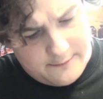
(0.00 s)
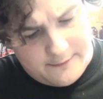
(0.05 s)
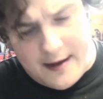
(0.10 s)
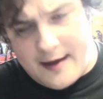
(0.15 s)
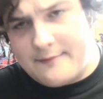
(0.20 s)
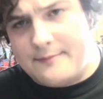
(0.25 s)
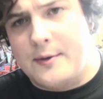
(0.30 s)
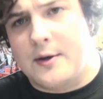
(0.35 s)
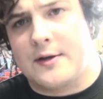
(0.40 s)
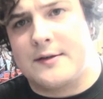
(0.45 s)

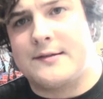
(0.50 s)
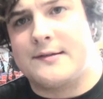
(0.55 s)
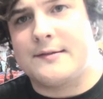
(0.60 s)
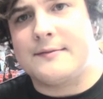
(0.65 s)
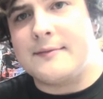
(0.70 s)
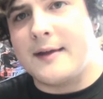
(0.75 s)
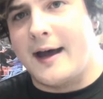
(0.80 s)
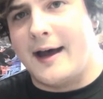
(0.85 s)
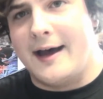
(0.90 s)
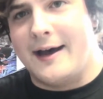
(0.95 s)
Five
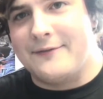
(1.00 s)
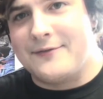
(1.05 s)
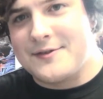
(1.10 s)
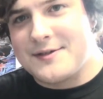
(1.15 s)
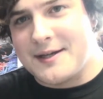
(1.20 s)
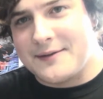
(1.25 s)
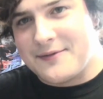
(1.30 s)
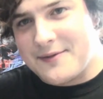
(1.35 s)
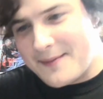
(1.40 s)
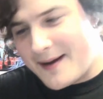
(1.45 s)
books. Uh,
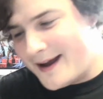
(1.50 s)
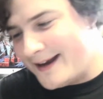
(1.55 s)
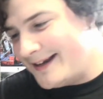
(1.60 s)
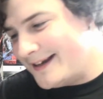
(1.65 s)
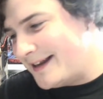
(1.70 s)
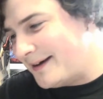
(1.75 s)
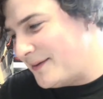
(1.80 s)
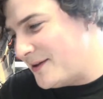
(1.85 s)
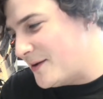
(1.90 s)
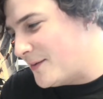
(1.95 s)
first up from
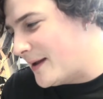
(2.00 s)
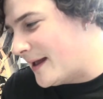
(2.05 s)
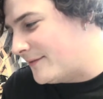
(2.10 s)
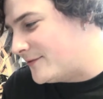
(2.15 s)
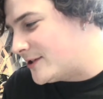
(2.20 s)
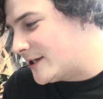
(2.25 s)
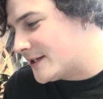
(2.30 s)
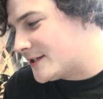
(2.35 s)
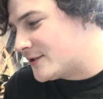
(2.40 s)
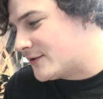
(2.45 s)
IDW, we
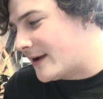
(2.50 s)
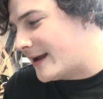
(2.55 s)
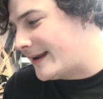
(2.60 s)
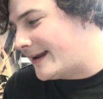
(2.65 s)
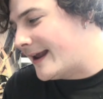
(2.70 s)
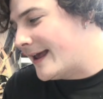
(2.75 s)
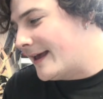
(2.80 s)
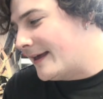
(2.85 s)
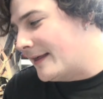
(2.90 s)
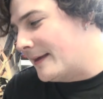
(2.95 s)
have Judge
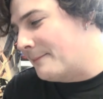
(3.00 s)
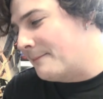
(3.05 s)
Dredd,